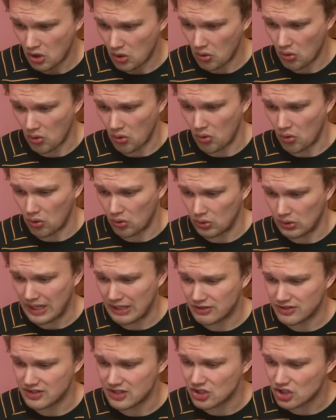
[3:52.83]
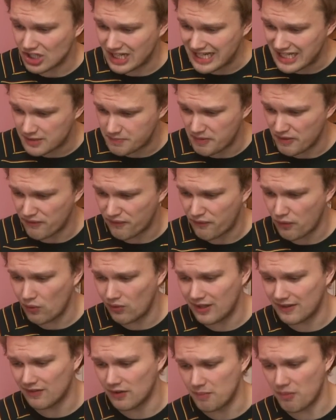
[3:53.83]
Or else that she's been
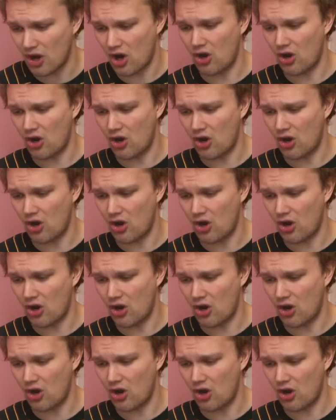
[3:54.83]
fooling them.